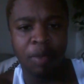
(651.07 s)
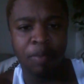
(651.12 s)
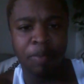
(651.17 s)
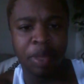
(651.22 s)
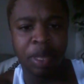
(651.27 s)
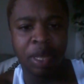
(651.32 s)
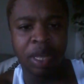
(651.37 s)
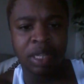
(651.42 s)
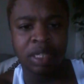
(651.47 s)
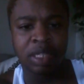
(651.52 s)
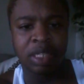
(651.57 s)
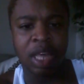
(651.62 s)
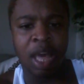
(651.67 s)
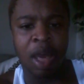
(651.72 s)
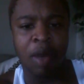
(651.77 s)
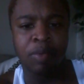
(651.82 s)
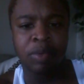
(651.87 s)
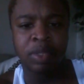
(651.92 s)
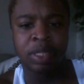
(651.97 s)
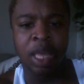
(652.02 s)
because
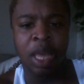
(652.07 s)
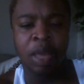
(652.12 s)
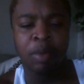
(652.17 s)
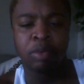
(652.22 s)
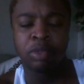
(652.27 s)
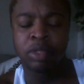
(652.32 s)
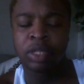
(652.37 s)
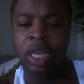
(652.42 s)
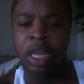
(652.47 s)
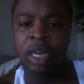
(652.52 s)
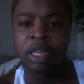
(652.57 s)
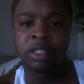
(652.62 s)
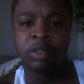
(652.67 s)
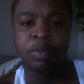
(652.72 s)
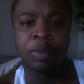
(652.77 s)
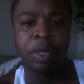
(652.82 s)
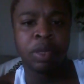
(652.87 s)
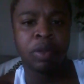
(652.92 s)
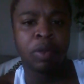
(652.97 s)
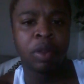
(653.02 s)
I was able to kind of
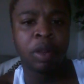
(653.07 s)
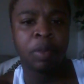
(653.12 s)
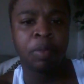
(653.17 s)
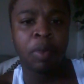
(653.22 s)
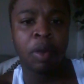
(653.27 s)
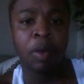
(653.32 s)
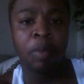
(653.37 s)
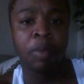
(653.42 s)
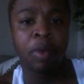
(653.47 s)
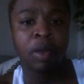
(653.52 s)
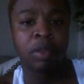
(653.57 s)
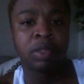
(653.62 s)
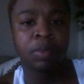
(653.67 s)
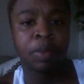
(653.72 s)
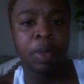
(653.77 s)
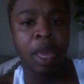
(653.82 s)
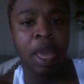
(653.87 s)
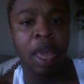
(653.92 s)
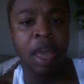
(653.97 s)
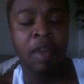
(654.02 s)
speak on both
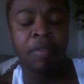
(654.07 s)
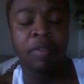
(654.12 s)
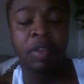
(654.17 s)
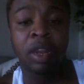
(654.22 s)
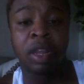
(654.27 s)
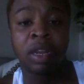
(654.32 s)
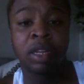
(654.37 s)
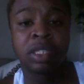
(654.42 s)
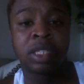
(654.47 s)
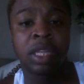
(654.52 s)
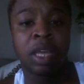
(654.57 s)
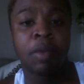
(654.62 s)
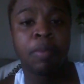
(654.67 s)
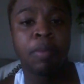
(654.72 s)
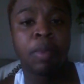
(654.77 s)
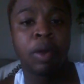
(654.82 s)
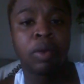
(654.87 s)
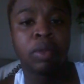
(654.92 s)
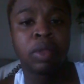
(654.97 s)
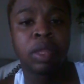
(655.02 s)
behalf and understand
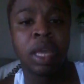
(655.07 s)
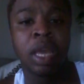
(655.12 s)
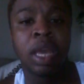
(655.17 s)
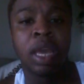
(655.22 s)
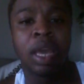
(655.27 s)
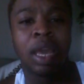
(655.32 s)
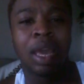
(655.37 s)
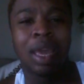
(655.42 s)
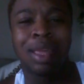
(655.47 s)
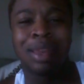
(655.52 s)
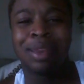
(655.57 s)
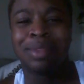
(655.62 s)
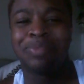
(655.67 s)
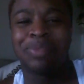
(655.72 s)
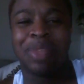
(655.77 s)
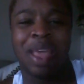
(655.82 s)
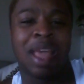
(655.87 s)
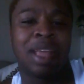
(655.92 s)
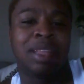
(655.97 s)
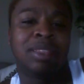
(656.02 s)
both.
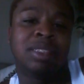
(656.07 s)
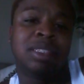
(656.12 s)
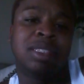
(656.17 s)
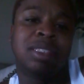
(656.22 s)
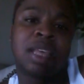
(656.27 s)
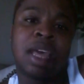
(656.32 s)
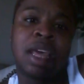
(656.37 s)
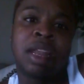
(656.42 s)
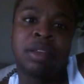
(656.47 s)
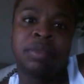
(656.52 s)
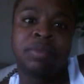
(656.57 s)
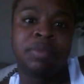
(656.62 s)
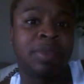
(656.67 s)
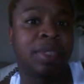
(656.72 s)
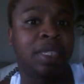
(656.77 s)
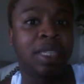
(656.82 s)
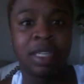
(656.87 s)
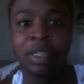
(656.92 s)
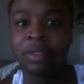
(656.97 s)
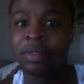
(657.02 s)
And I
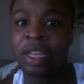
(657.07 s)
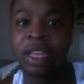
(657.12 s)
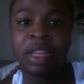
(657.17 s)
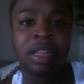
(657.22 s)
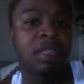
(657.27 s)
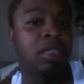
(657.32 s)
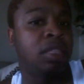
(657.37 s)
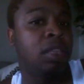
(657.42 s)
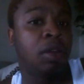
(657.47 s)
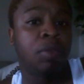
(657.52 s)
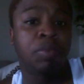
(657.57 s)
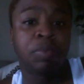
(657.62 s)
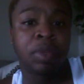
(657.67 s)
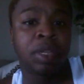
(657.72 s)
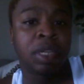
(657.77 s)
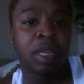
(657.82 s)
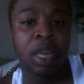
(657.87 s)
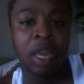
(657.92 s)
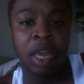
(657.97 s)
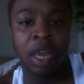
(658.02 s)
don't
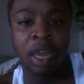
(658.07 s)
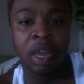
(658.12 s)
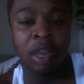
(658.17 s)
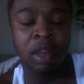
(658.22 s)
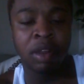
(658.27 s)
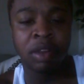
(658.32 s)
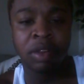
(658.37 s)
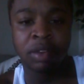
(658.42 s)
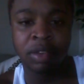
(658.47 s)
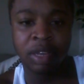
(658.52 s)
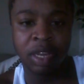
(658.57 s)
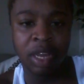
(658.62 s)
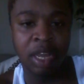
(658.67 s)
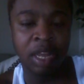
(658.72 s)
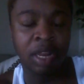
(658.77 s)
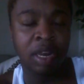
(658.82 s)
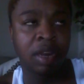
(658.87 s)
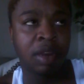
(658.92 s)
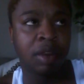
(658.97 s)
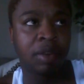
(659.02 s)
really care
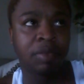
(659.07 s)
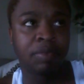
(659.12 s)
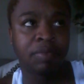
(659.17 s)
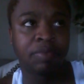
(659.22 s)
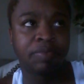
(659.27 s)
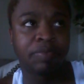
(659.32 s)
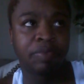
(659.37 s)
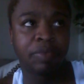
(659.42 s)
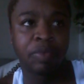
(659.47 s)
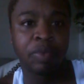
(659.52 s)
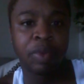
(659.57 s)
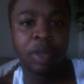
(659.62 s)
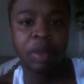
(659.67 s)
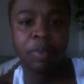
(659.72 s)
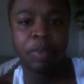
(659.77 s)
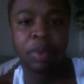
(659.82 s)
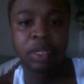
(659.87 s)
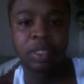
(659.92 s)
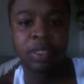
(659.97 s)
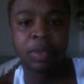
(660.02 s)
in what a
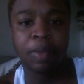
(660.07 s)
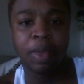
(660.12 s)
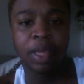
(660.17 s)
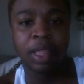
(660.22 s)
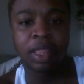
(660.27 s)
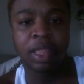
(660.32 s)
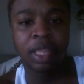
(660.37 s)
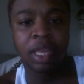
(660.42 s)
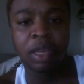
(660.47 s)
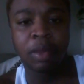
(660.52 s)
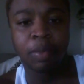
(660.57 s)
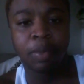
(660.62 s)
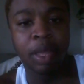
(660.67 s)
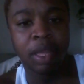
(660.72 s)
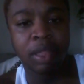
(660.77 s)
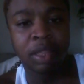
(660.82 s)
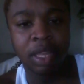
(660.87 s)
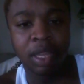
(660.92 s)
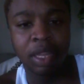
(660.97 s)
person may think about that.